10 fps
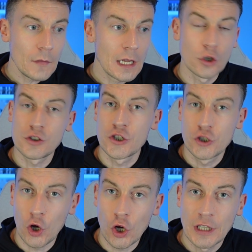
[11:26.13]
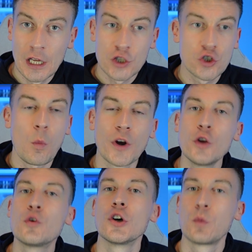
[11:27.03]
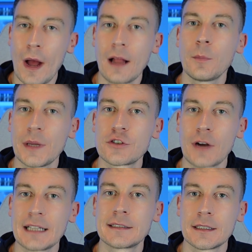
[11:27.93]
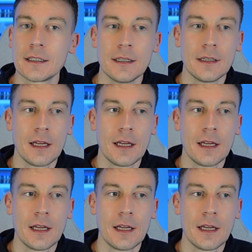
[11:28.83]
He looked assured, someone who could well be trying to